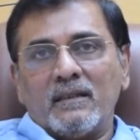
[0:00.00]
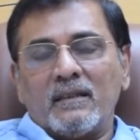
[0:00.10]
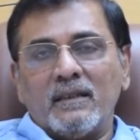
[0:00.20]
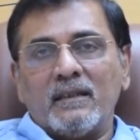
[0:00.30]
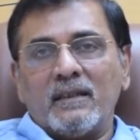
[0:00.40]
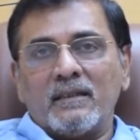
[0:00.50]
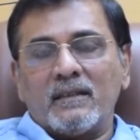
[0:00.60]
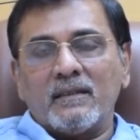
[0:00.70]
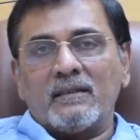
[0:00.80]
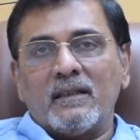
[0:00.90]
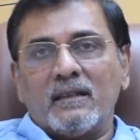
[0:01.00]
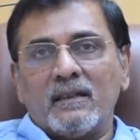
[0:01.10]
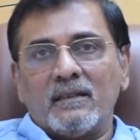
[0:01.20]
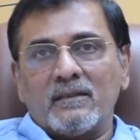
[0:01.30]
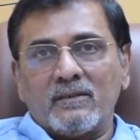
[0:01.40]
clean, in the sense that
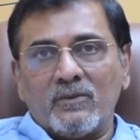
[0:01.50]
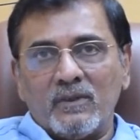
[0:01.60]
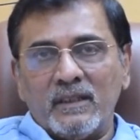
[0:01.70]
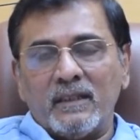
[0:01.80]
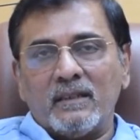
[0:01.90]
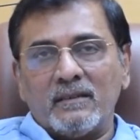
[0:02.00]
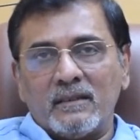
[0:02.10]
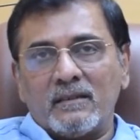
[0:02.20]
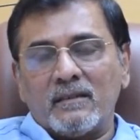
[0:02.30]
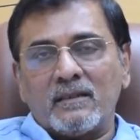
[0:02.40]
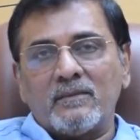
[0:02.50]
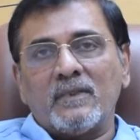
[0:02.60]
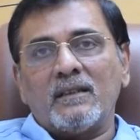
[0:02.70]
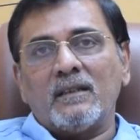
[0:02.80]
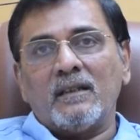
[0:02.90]
there is no leakage in the
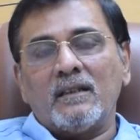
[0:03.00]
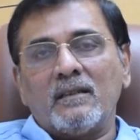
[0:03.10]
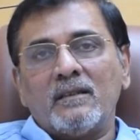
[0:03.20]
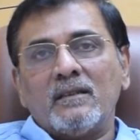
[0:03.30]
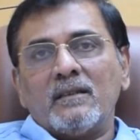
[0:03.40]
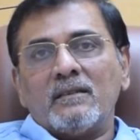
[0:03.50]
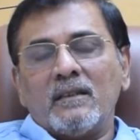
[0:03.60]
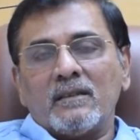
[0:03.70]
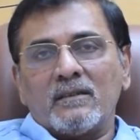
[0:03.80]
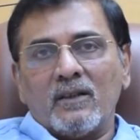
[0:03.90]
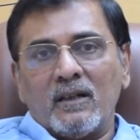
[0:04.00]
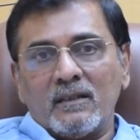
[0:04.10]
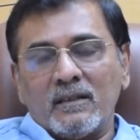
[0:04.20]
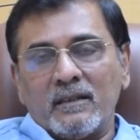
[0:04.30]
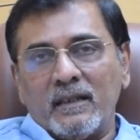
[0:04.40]
system, and there is
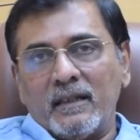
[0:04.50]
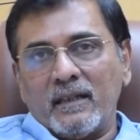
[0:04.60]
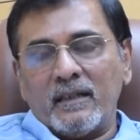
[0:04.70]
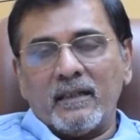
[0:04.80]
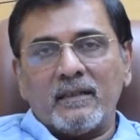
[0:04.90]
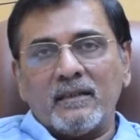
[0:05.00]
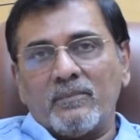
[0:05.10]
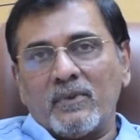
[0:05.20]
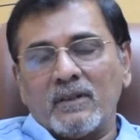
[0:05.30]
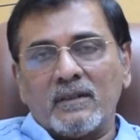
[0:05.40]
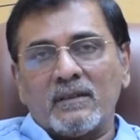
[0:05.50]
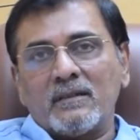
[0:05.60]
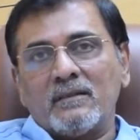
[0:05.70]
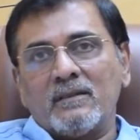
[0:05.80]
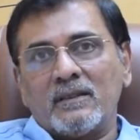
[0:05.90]
not a great hierarchical process.